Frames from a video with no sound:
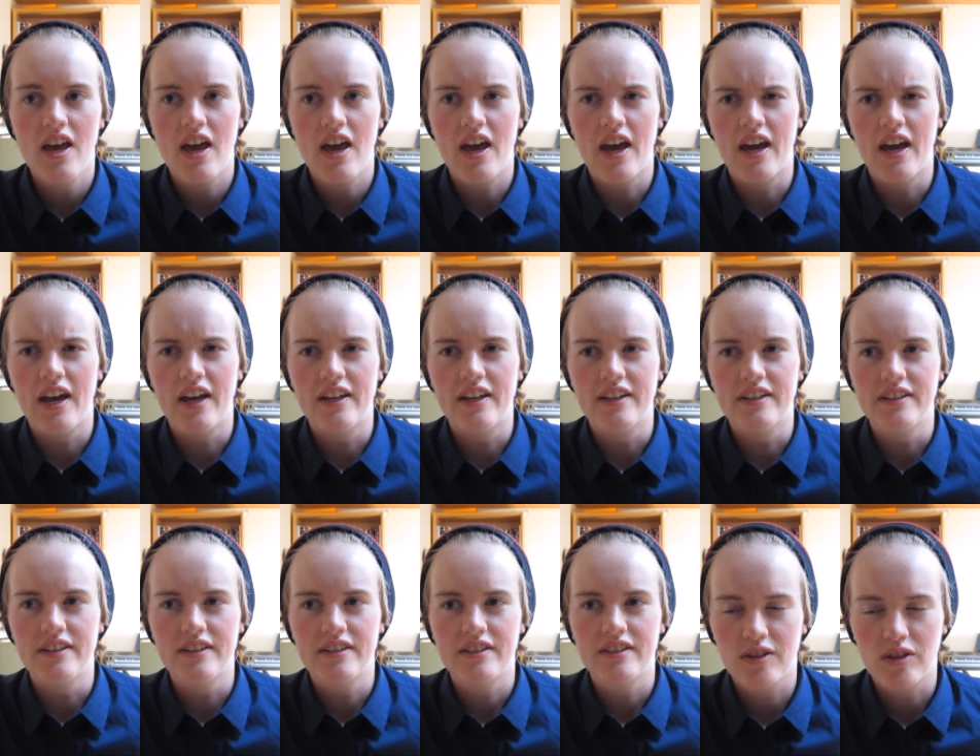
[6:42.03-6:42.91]

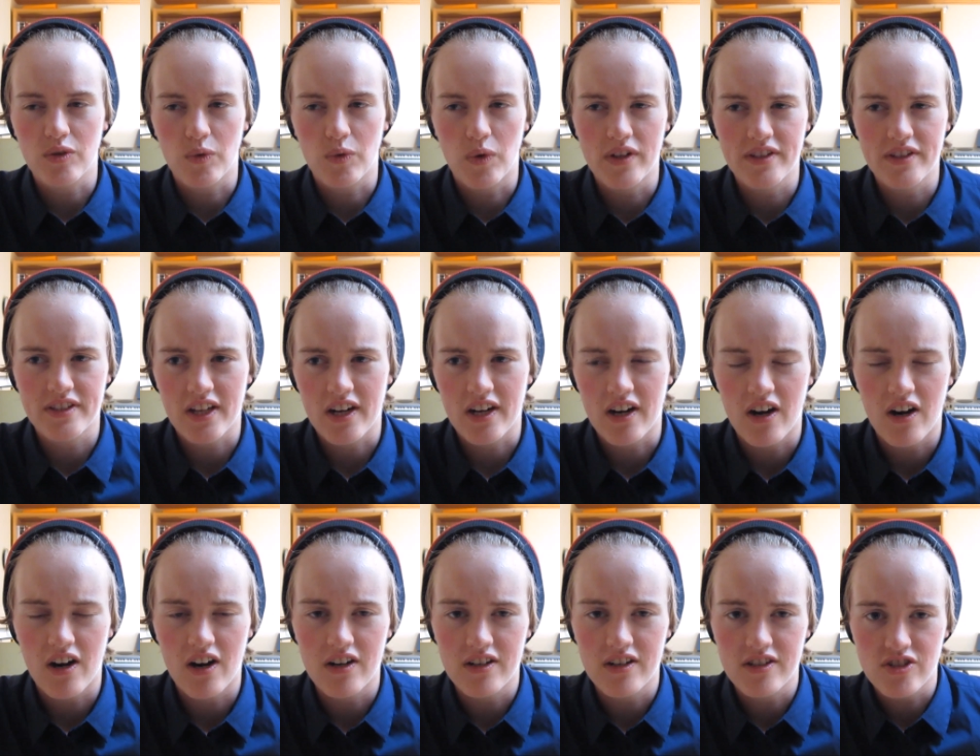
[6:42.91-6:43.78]
and the ones that
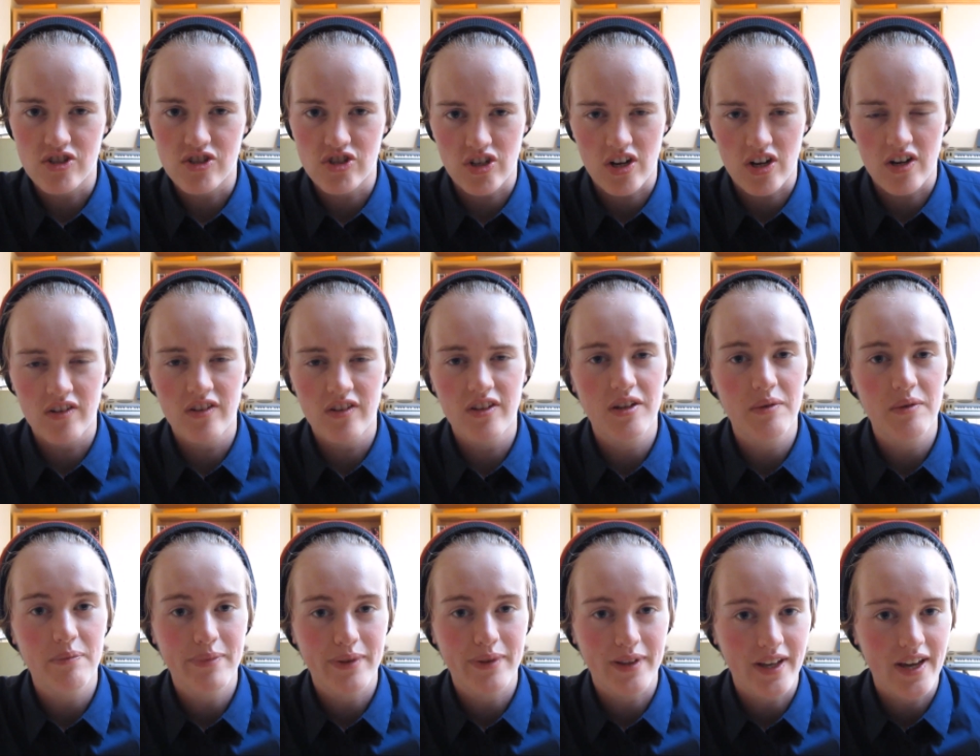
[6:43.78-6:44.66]
are generally
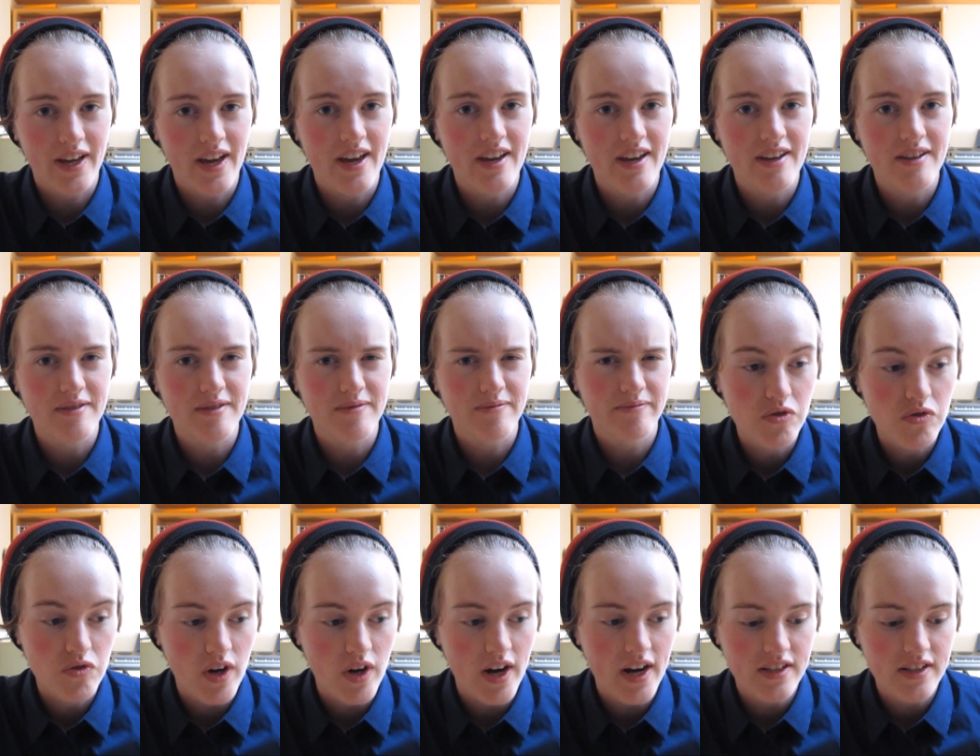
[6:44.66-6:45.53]
play
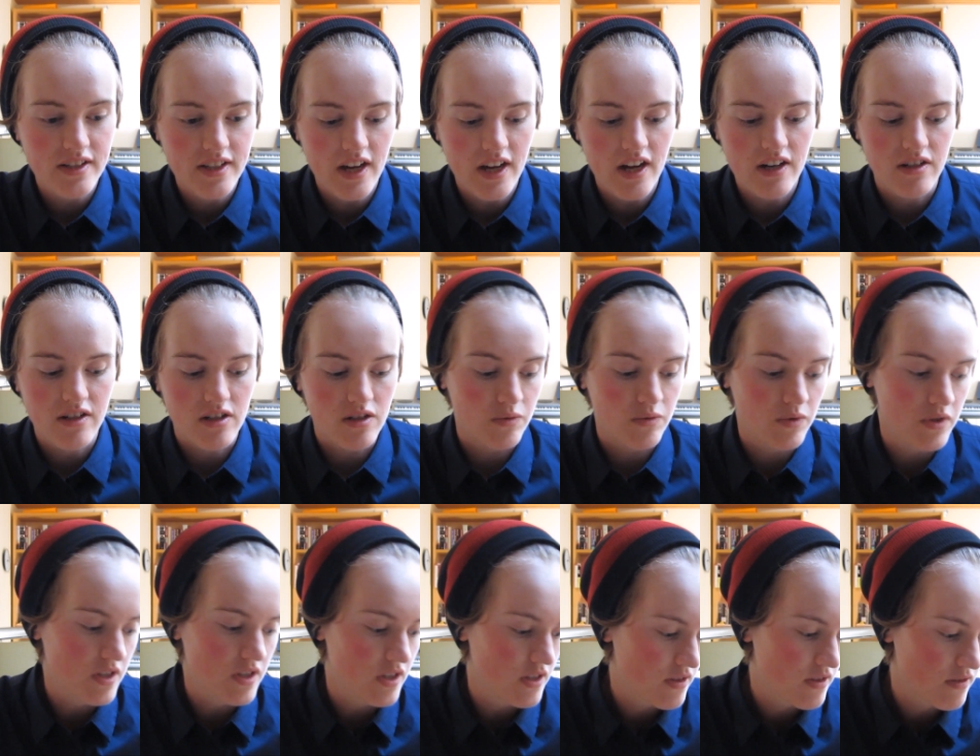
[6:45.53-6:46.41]
trans characters,
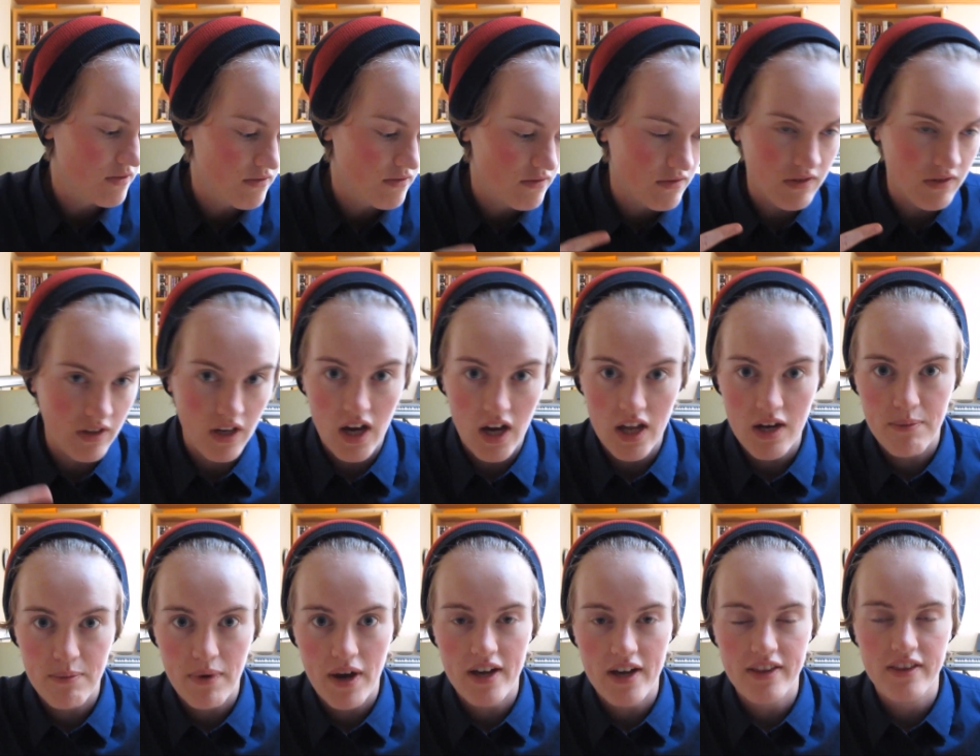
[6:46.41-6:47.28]
which is not a
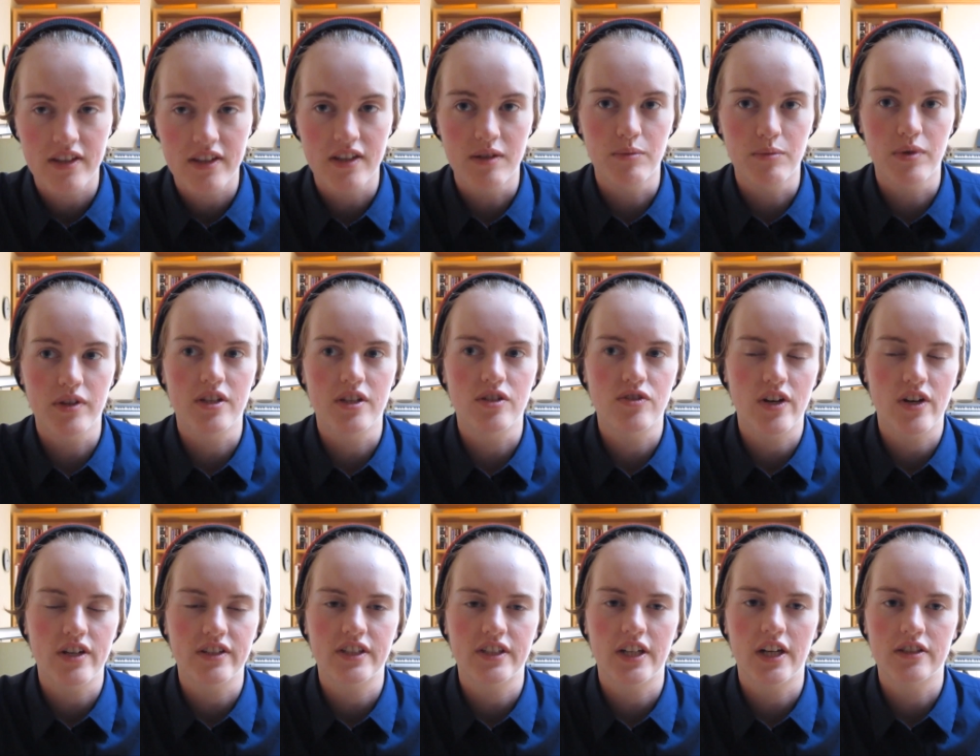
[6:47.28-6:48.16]
bad thing, but the
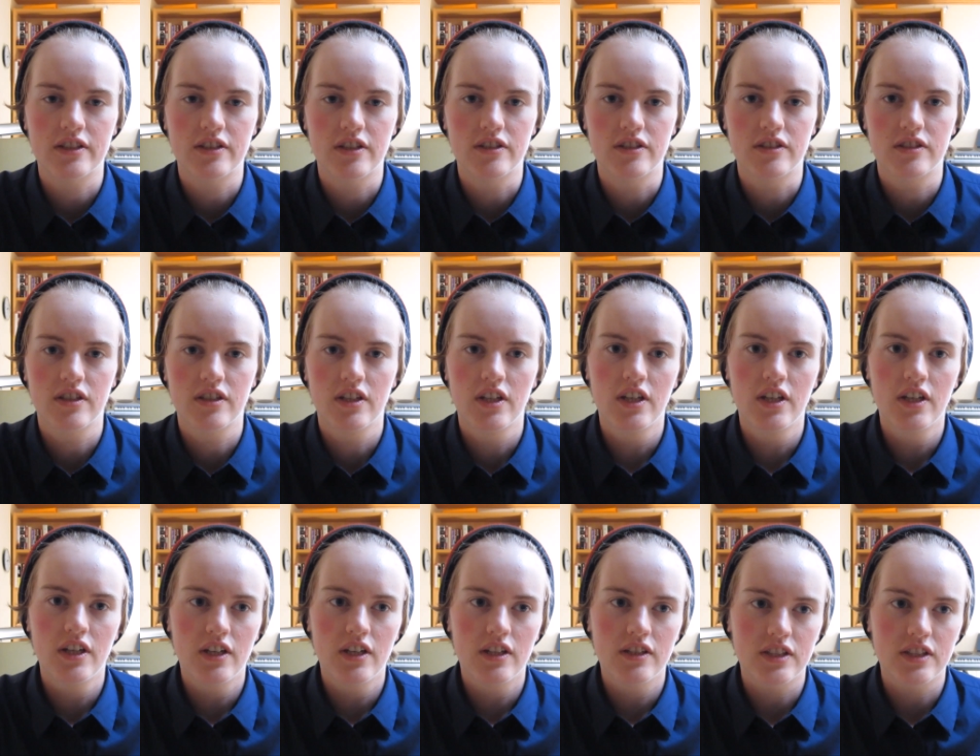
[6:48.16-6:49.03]
trans characters
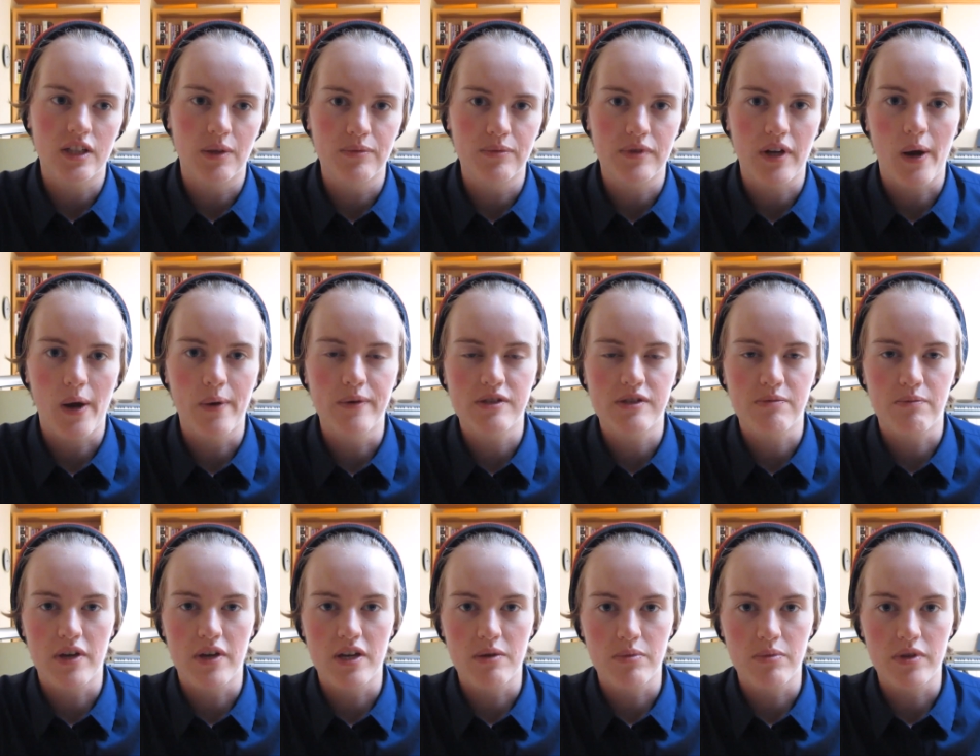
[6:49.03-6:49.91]
sometimes
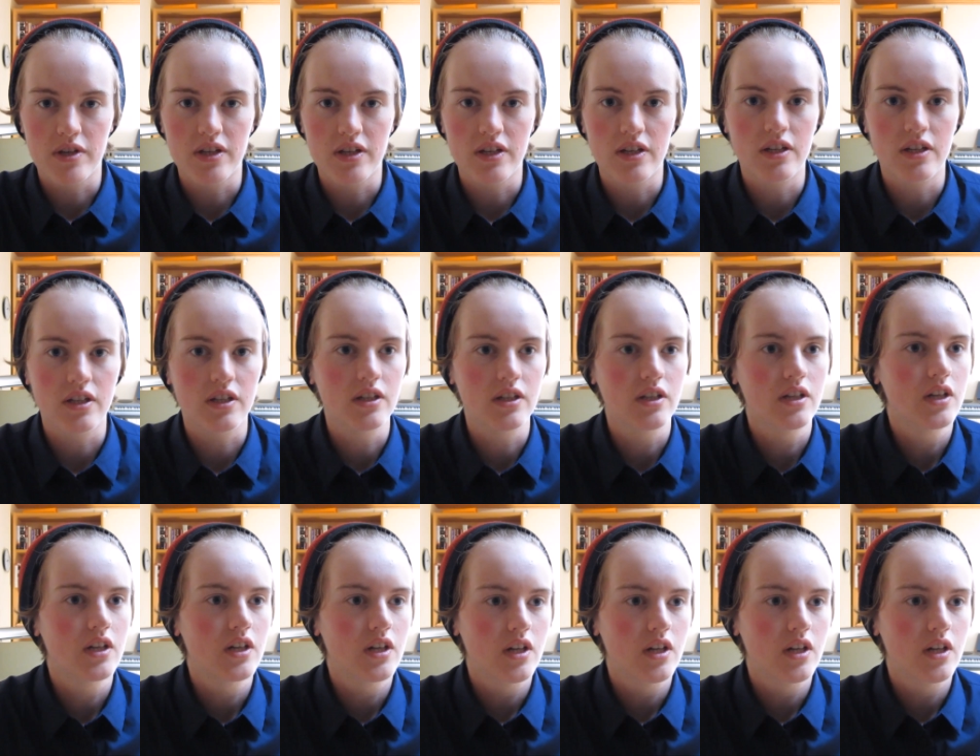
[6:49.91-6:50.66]
may be